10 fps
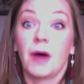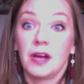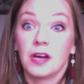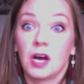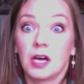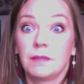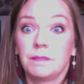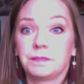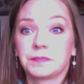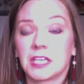But
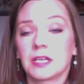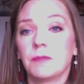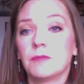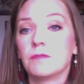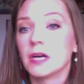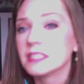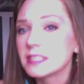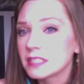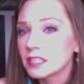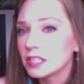a couple
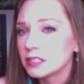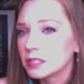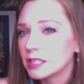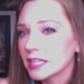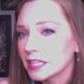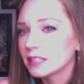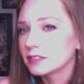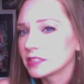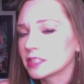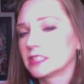months ago, I
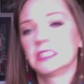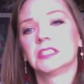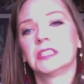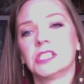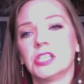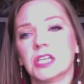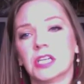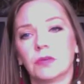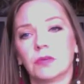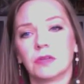think it was earlier this
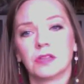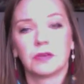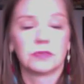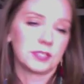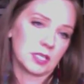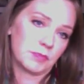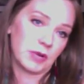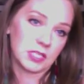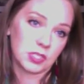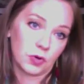year, when they were starting to
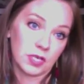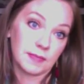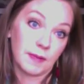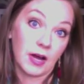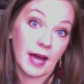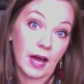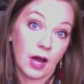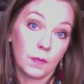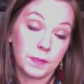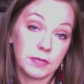break stories about
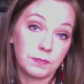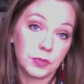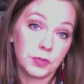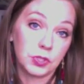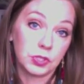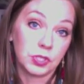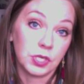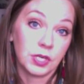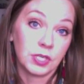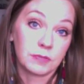how
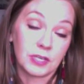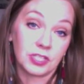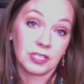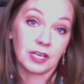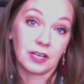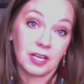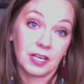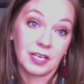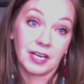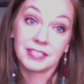people, especially
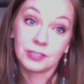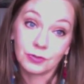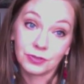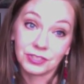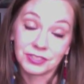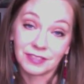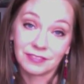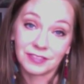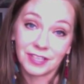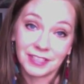high schoolers,
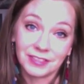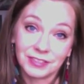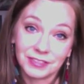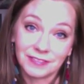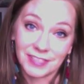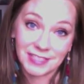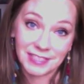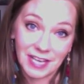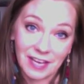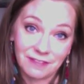have gotten a hold of this
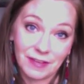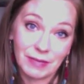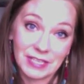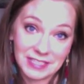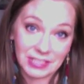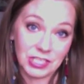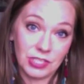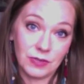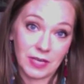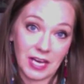stuff, and
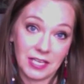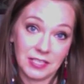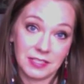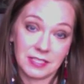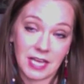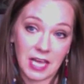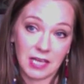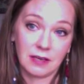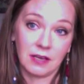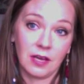basically you can
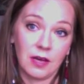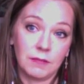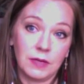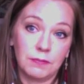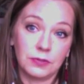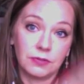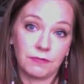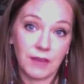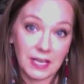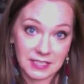take
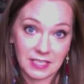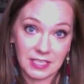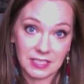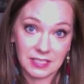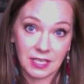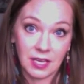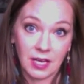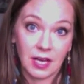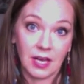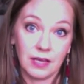people's faces
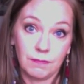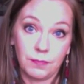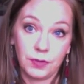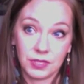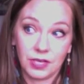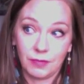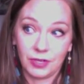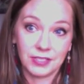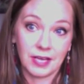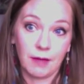and put
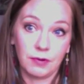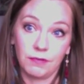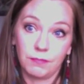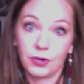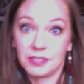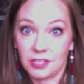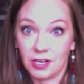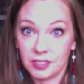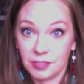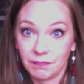them on top of porn
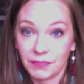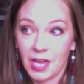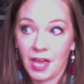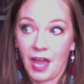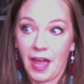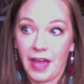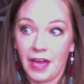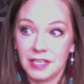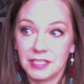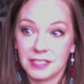stars.
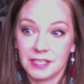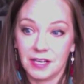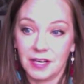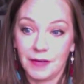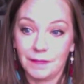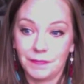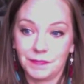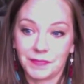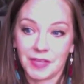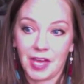And
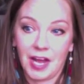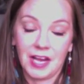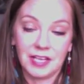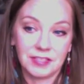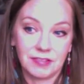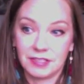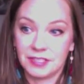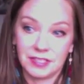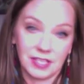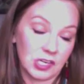
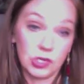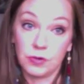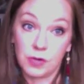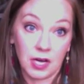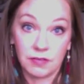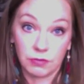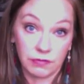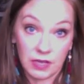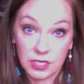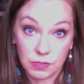this is like a new kind of
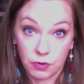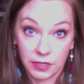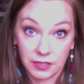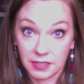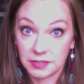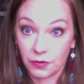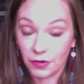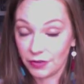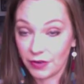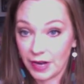revenge porn that's
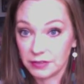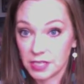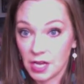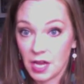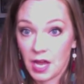going around.